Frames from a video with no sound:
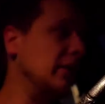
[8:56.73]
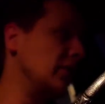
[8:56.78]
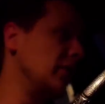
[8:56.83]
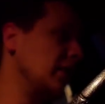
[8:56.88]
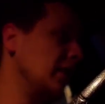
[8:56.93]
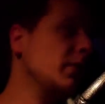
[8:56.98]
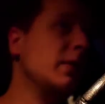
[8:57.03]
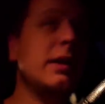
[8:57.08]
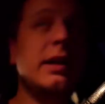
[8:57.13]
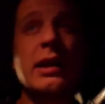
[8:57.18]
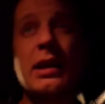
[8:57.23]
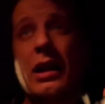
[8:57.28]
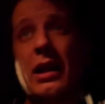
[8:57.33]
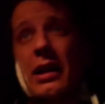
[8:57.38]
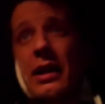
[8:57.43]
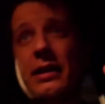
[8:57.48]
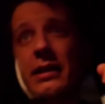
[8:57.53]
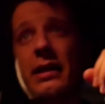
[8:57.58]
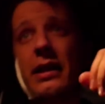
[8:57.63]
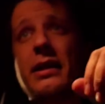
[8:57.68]
or we did a
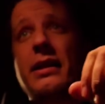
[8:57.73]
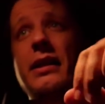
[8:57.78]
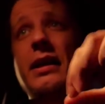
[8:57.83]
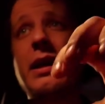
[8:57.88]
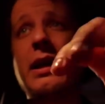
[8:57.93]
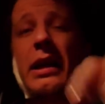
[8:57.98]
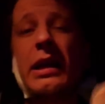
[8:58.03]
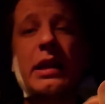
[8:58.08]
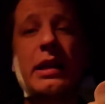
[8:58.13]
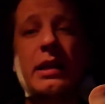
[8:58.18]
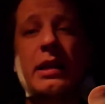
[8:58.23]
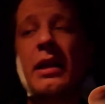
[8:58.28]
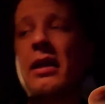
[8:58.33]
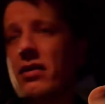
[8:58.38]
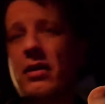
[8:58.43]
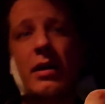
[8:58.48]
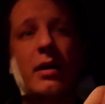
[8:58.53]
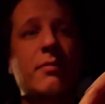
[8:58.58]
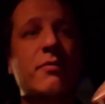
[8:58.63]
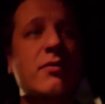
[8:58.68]
lot that day and
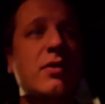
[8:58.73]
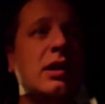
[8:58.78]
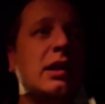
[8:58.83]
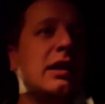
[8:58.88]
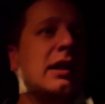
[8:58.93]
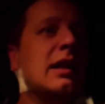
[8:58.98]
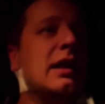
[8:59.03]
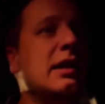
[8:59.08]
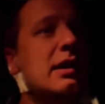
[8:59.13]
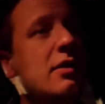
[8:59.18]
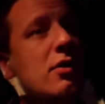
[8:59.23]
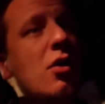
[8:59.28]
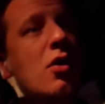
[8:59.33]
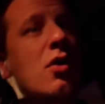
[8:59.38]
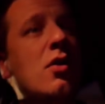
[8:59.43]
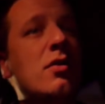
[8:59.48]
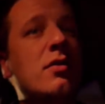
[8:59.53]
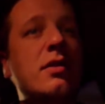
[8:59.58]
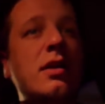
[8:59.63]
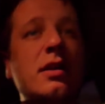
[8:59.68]
I'm really like,
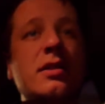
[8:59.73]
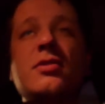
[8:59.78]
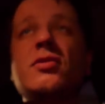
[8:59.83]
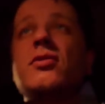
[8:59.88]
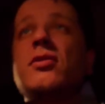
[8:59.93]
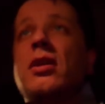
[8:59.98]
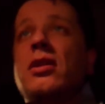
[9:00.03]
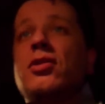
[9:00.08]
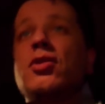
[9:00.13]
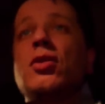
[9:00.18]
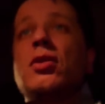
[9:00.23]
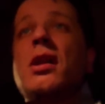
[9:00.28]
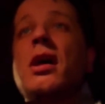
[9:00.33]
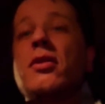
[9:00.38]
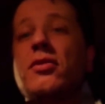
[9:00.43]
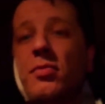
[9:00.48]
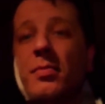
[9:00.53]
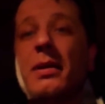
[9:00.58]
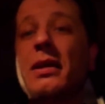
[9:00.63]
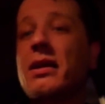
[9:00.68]
oh, it turned
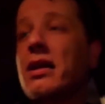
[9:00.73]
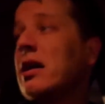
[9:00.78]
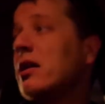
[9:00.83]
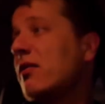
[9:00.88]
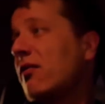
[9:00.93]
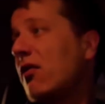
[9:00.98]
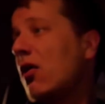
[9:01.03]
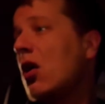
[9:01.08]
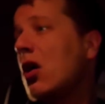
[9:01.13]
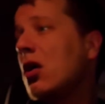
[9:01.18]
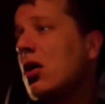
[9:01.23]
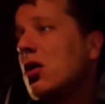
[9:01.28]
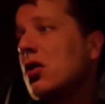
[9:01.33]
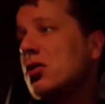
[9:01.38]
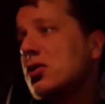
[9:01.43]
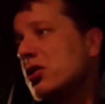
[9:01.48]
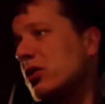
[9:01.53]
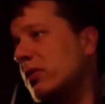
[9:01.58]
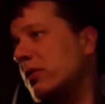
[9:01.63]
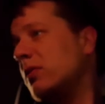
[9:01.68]
out to be a nice vlog
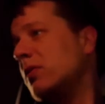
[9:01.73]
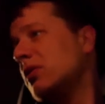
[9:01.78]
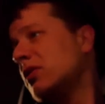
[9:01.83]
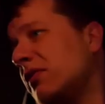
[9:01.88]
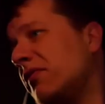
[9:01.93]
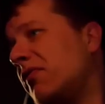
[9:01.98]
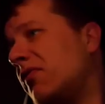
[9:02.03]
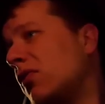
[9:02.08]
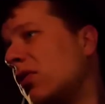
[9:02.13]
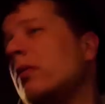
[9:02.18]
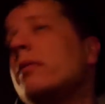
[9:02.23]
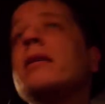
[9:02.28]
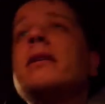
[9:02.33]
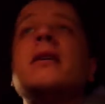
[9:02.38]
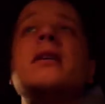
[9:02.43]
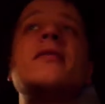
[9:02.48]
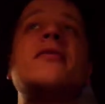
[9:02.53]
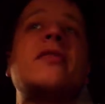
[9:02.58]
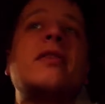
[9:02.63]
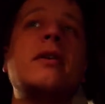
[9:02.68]
also. It
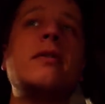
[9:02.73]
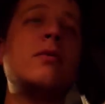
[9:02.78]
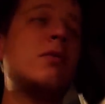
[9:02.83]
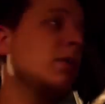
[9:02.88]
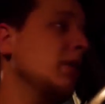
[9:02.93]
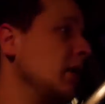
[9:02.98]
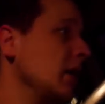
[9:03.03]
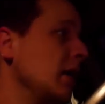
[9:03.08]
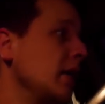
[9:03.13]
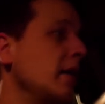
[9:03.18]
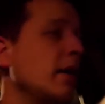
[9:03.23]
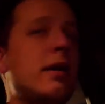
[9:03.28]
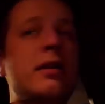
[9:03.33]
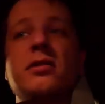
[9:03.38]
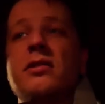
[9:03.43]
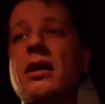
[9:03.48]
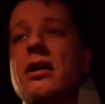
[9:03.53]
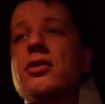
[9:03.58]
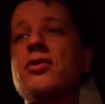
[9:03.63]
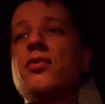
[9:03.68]
informative and
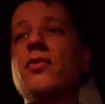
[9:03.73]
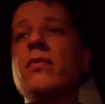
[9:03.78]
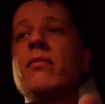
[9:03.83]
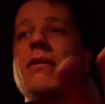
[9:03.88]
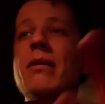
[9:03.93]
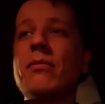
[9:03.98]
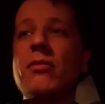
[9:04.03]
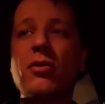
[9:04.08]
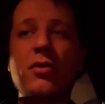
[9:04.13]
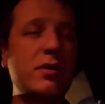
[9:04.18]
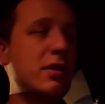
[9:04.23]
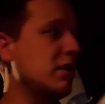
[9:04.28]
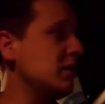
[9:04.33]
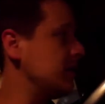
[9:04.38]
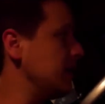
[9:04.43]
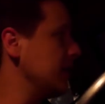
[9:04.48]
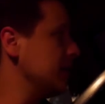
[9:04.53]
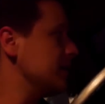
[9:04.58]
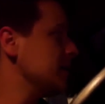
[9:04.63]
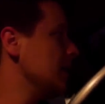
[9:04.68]
it's nice to remember all these
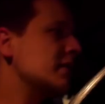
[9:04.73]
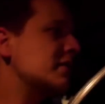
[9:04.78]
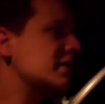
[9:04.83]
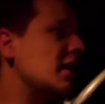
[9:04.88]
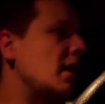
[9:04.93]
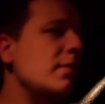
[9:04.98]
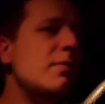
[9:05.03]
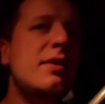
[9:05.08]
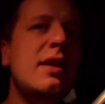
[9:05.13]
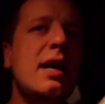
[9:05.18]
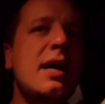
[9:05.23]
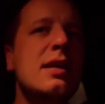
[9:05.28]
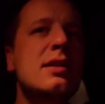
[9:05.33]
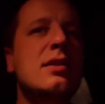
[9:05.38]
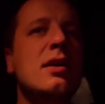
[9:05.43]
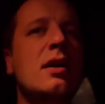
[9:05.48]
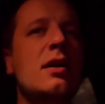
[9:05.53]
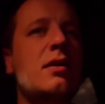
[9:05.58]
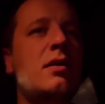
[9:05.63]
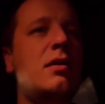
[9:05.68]
things. Some
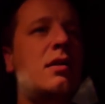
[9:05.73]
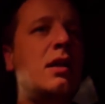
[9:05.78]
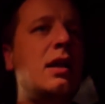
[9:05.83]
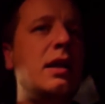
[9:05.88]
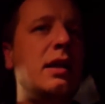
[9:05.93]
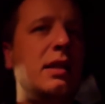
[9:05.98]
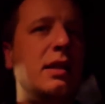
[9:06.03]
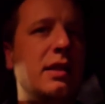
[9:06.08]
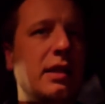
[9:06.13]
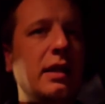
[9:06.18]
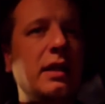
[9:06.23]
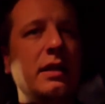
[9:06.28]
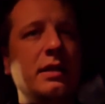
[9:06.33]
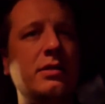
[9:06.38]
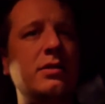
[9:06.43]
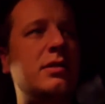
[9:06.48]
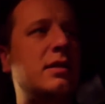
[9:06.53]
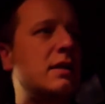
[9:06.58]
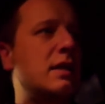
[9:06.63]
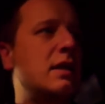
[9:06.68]
days are like
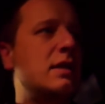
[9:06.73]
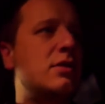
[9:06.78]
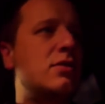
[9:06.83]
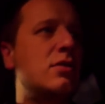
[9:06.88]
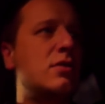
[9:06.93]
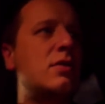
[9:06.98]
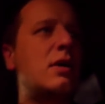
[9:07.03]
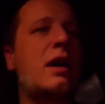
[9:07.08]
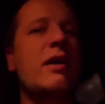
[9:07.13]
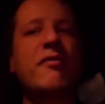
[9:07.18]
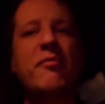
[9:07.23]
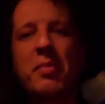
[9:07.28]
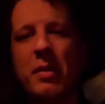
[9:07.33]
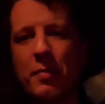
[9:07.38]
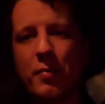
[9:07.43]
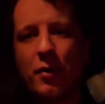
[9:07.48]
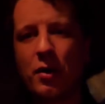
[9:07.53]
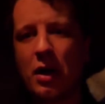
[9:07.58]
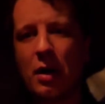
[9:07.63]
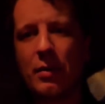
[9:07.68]
these, that you have
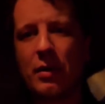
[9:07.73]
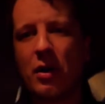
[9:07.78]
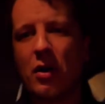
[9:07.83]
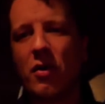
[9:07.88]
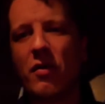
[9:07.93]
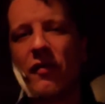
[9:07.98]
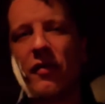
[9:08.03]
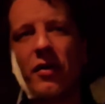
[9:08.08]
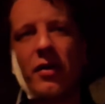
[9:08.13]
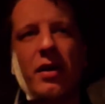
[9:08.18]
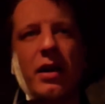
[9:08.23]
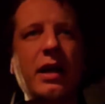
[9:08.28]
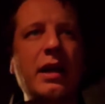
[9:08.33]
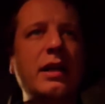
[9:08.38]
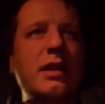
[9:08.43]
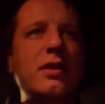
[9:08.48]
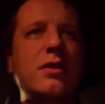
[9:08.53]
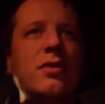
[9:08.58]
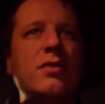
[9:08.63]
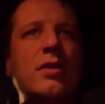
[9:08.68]
people coming over
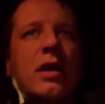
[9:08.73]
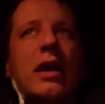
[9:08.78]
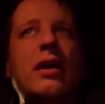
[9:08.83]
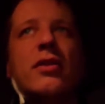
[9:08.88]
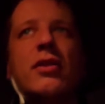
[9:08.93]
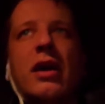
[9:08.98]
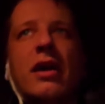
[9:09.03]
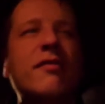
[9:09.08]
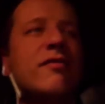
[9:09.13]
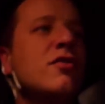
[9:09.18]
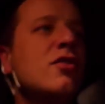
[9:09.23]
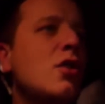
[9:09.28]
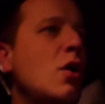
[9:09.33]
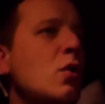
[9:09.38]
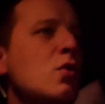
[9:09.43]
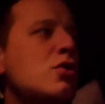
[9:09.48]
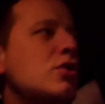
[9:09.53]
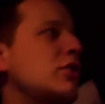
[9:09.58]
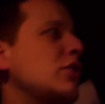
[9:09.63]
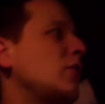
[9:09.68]
and you have
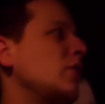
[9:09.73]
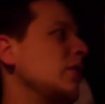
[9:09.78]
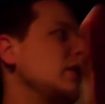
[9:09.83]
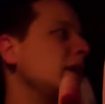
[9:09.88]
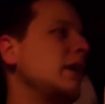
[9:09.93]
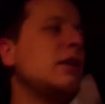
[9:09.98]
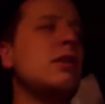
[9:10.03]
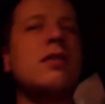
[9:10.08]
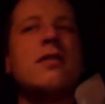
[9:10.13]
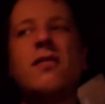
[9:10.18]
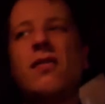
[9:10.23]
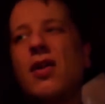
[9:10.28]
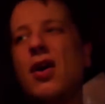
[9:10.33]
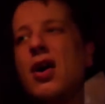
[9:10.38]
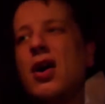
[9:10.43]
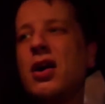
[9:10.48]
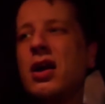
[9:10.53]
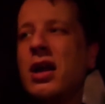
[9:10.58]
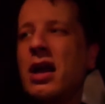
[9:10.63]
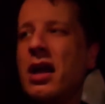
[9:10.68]
no story in your
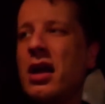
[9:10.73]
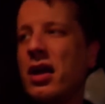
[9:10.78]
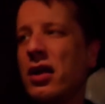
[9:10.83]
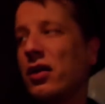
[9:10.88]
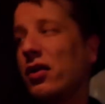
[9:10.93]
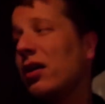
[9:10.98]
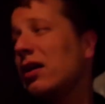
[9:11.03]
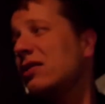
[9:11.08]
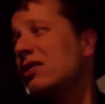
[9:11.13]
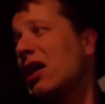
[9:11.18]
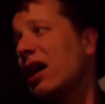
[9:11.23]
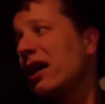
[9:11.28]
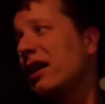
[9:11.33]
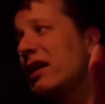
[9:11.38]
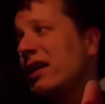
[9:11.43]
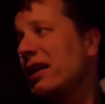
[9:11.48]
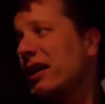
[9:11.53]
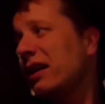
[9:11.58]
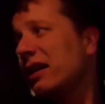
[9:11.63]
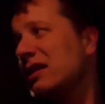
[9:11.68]
vlog. Your
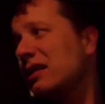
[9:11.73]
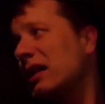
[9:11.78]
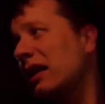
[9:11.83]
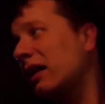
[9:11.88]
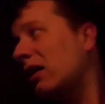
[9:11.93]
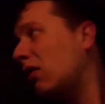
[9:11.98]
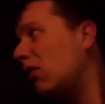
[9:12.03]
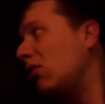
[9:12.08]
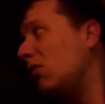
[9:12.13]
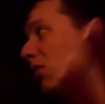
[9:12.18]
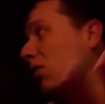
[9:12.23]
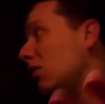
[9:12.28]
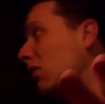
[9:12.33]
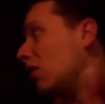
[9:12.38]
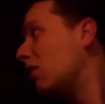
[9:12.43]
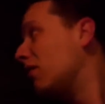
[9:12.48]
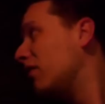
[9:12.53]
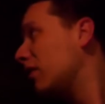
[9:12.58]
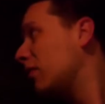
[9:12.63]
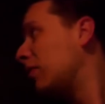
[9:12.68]
entire day is like all
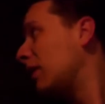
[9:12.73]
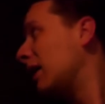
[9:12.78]
over the